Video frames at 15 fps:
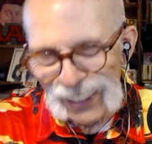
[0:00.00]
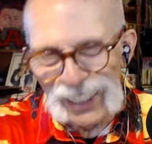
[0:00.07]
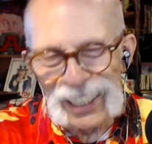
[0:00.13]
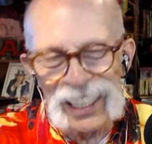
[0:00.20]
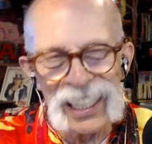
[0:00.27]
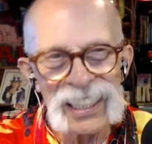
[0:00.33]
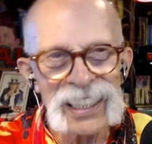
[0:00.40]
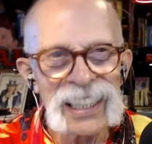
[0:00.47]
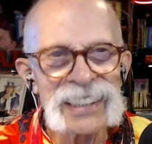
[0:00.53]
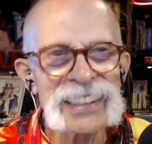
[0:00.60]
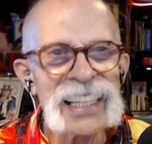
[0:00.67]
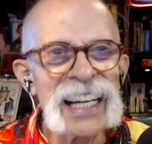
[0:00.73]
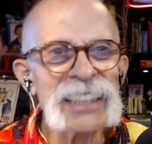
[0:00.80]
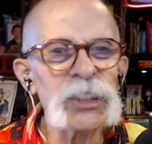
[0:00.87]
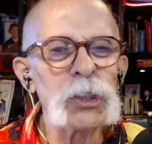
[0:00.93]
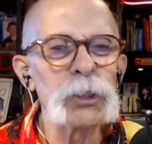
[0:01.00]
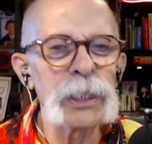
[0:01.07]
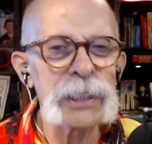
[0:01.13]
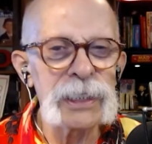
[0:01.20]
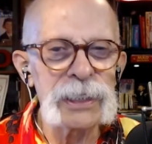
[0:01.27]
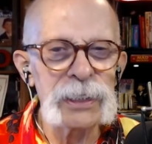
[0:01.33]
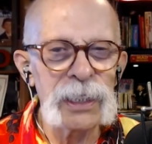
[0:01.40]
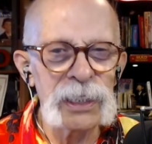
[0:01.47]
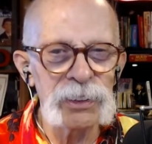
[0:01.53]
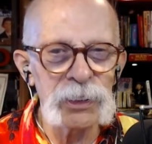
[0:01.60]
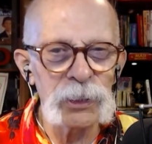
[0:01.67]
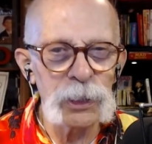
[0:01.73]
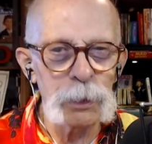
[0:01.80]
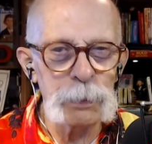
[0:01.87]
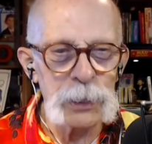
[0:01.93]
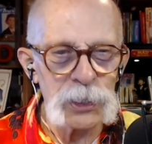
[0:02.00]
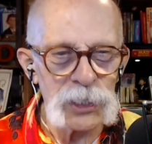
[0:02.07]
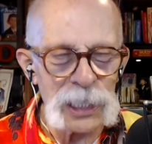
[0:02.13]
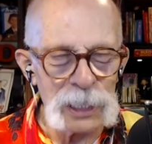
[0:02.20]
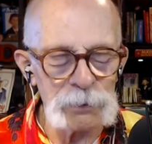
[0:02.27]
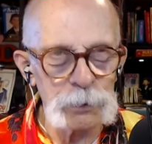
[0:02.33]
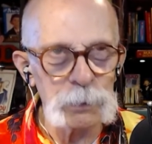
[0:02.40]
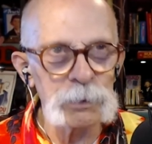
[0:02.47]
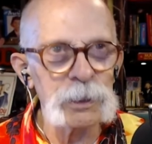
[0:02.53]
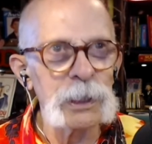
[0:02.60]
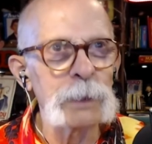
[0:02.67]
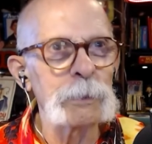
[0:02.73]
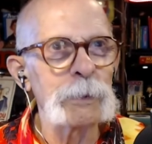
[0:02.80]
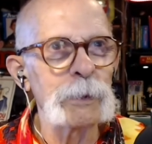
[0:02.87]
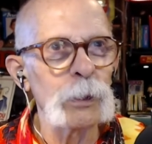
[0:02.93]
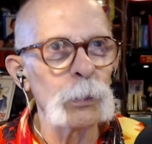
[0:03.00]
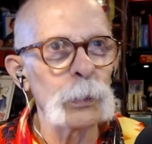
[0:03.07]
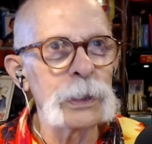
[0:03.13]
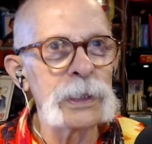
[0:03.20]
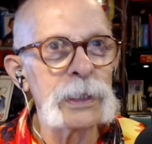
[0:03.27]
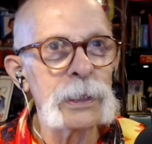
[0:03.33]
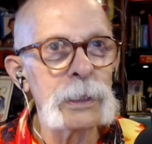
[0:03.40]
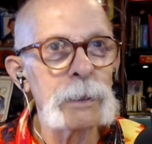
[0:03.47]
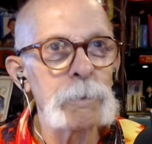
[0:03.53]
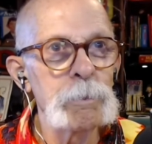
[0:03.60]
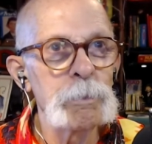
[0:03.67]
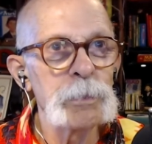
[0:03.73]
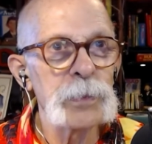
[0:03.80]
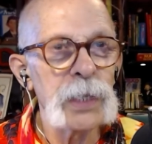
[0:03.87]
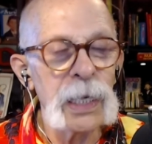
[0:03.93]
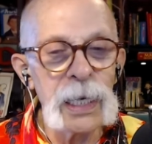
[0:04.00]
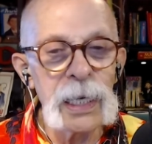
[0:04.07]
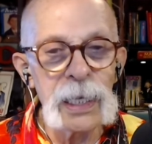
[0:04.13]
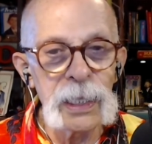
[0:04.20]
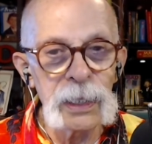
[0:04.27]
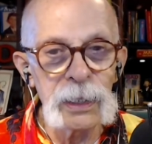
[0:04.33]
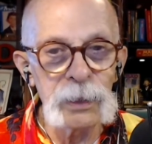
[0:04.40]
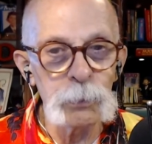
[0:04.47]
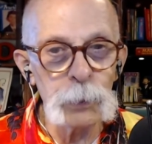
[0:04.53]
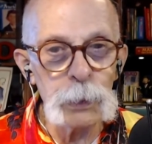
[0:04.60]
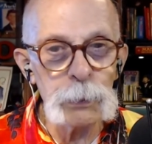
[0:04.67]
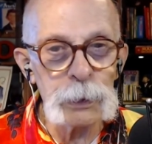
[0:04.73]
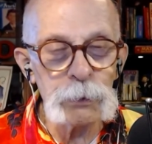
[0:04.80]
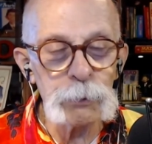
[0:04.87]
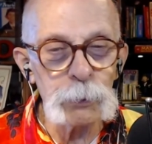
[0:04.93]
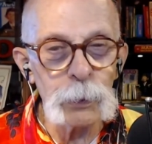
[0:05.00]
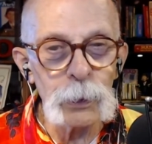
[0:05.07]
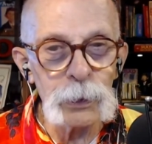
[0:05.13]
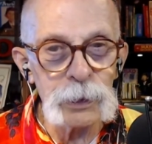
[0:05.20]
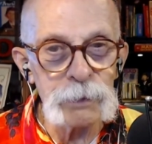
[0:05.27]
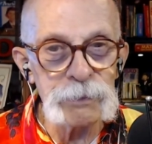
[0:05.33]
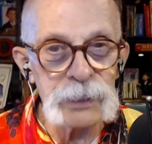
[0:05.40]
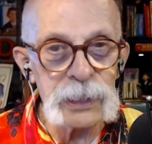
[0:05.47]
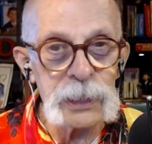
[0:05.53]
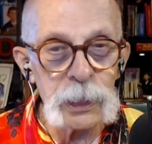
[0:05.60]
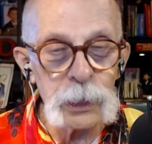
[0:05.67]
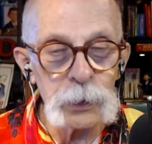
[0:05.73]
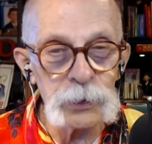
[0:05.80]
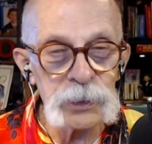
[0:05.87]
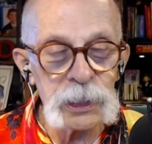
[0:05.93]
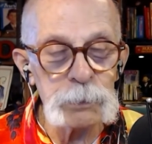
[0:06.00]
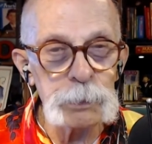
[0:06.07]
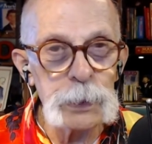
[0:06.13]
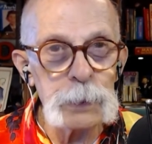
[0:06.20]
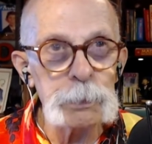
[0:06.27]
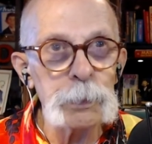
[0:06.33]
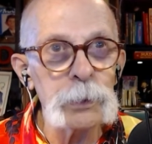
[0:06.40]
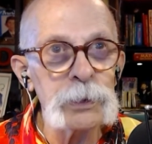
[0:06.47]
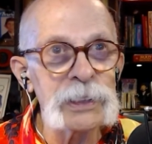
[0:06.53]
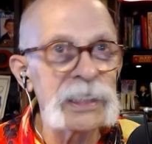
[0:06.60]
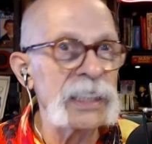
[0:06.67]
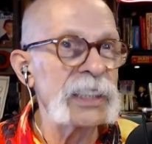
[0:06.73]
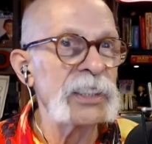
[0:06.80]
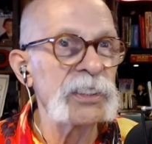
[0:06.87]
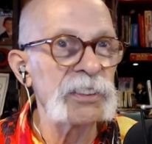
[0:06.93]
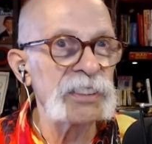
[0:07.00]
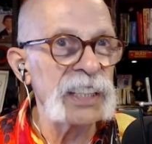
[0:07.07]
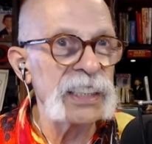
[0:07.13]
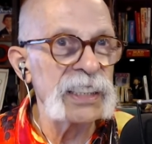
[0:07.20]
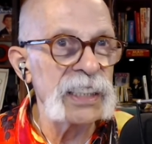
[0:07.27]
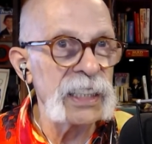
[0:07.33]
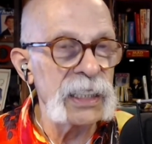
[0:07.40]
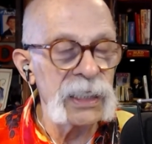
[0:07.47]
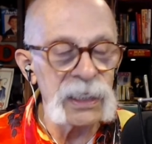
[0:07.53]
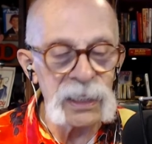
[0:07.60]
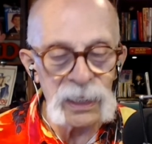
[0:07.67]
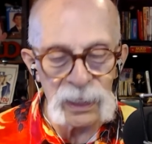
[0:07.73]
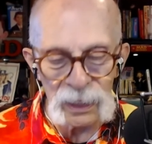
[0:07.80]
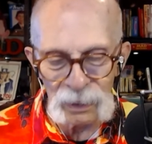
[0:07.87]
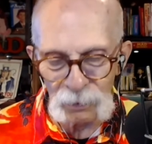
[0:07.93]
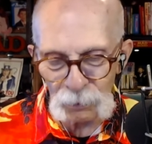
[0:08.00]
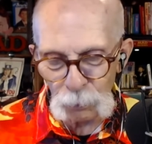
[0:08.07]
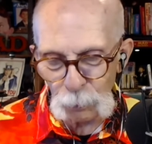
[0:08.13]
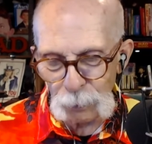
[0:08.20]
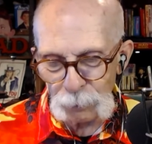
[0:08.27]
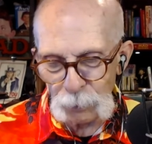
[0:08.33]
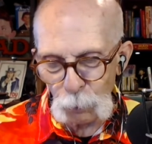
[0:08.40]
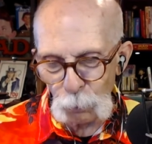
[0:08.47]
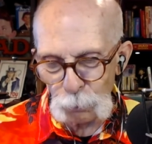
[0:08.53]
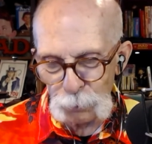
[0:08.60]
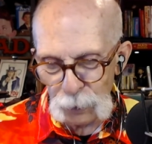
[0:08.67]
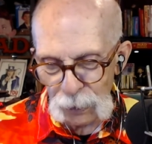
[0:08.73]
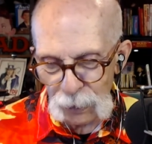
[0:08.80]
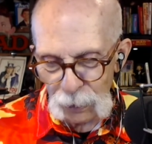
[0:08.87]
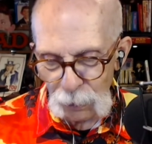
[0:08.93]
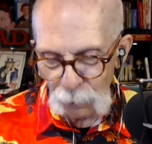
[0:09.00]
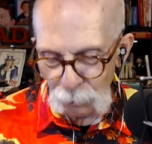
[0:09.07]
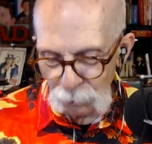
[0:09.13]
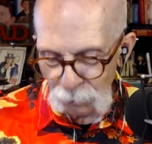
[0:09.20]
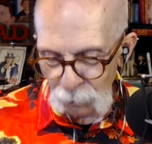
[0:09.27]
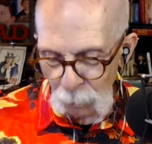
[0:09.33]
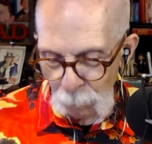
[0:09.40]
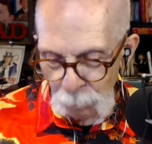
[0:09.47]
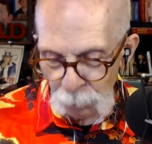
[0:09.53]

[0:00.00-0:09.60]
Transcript: all right, that cricket is going to be chat room celebrity of the week. And we went through all the videos that people didn't send in. So we have no videos.